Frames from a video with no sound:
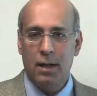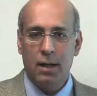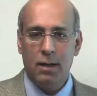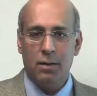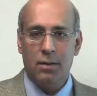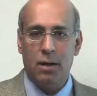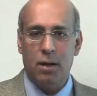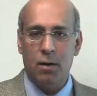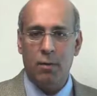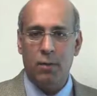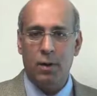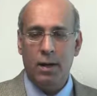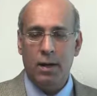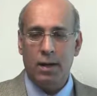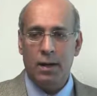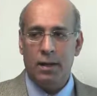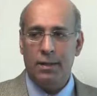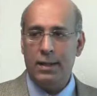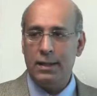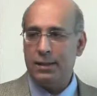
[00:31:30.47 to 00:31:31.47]
So
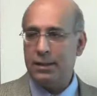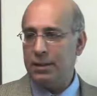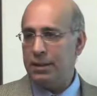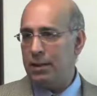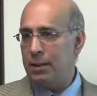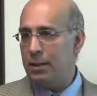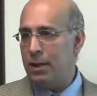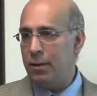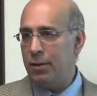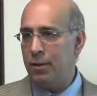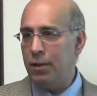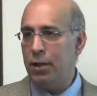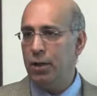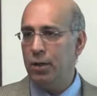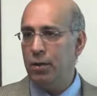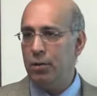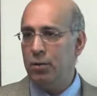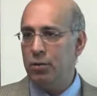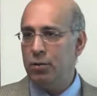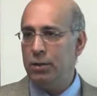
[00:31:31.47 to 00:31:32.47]
this is another
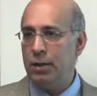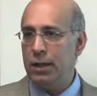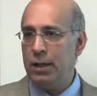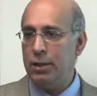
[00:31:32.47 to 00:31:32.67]
huge